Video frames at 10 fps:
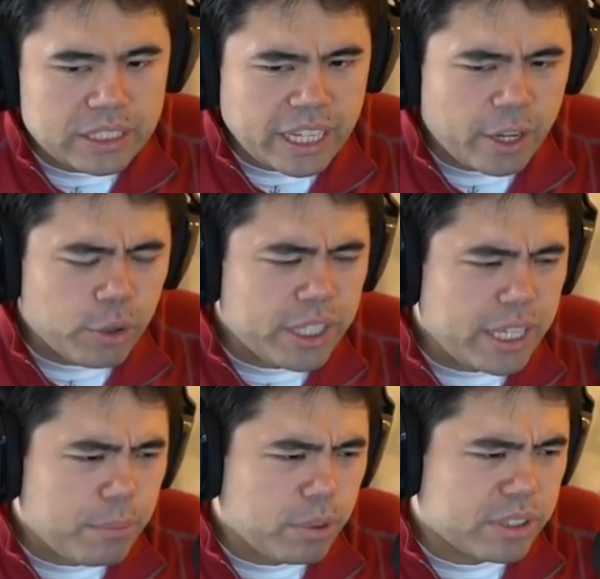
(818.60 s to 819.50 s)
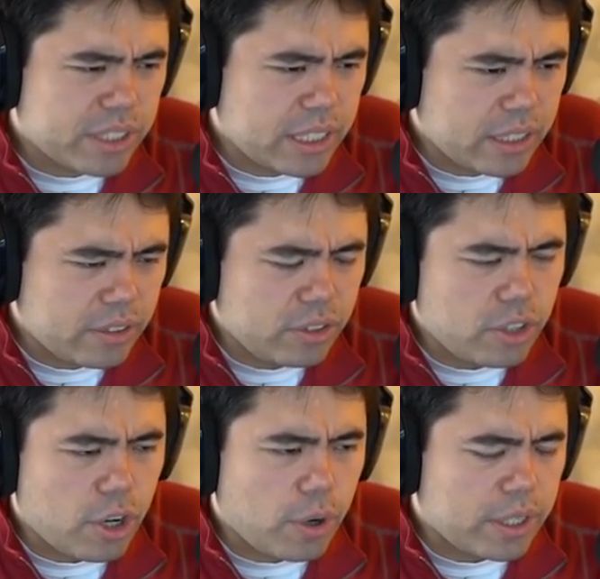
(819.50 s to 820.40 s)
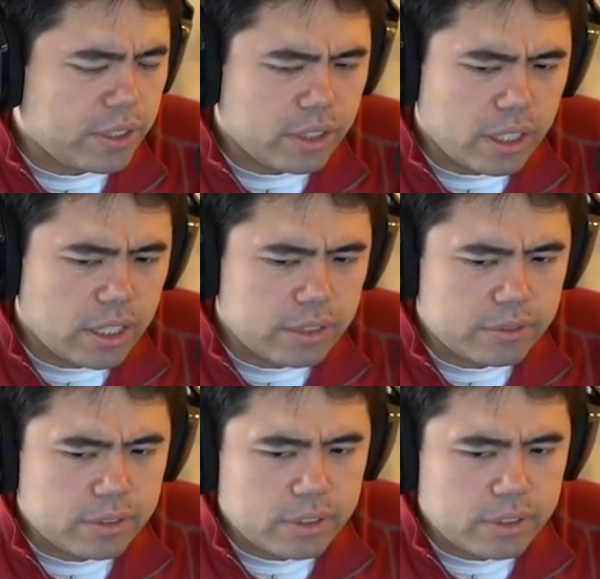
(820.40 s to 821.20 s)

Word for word: Did I own a Game Boy as a kid? No, I did not.